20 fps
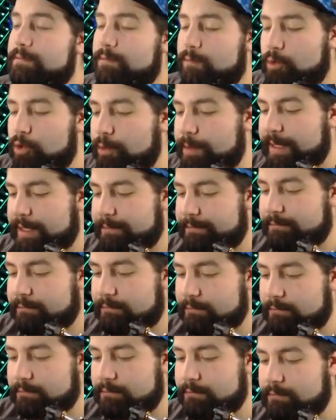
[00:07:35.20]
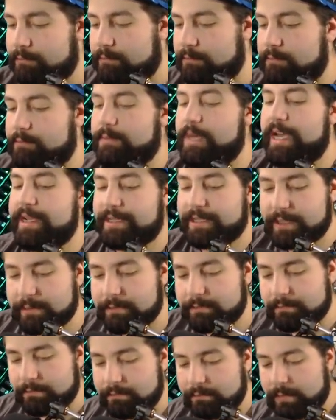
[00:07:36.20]
Ruby. Nice.
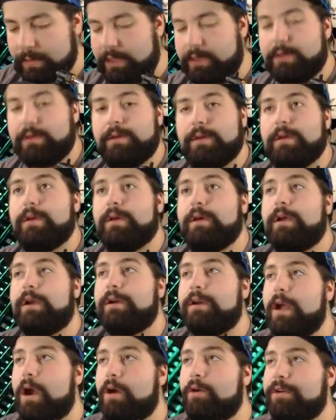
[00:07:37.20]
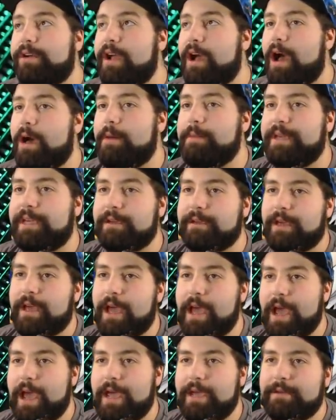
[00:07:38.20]
Narukami.
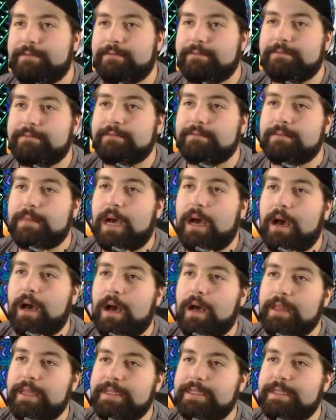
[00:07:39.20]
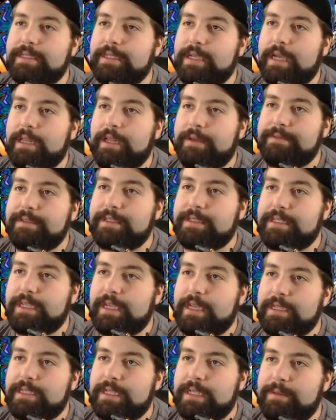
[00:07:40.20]
Hey. Uh, let's see. I love to see
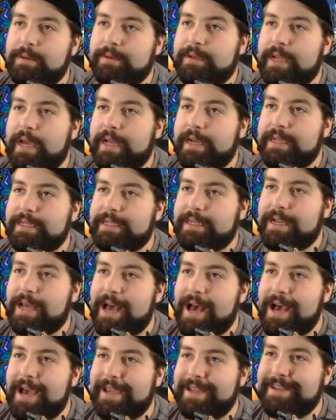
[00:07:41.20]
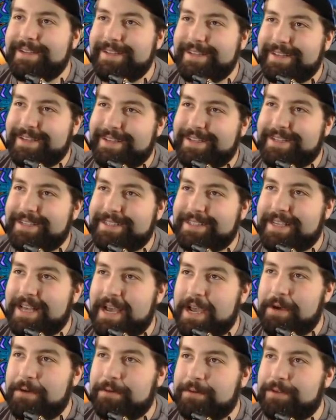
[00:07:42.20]
a team of 9S and Hyde. Because
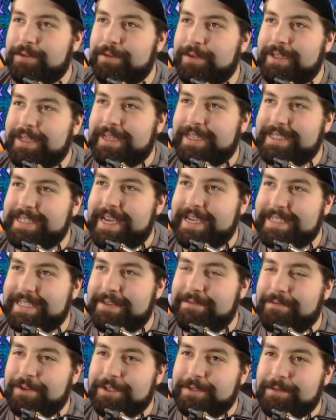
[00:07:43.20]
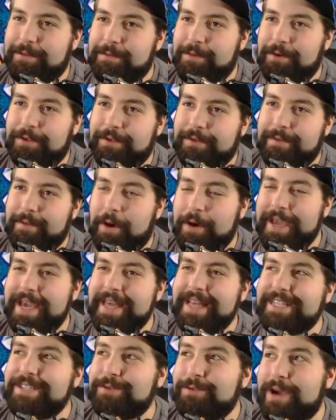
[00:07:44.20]
Kyle would do the exact same voice for both of them. Oh, yeah,
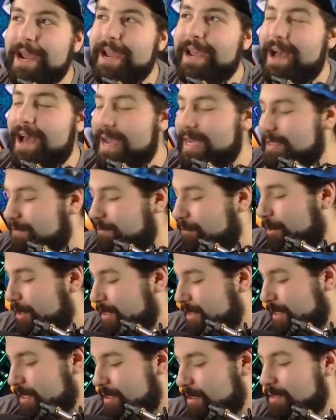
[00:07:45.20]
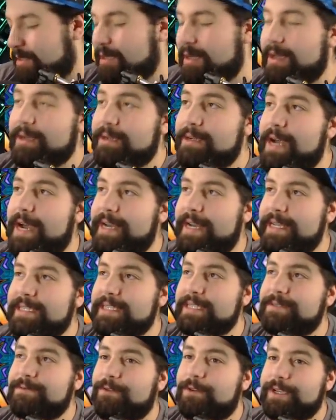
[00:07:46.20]
that's right. Hyde's voice is
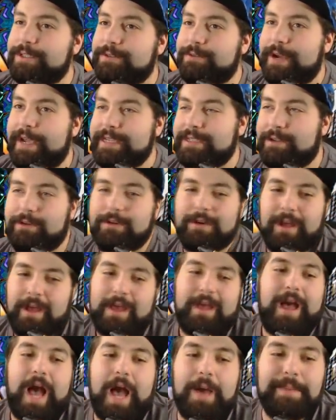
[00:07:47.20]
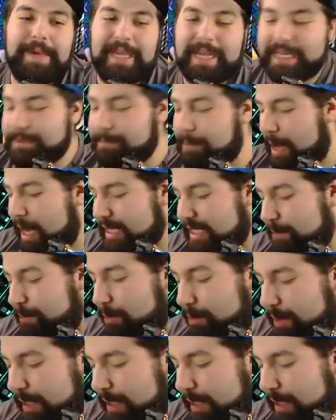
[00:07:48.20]
9S's voice, right? So, I mean, it's possible.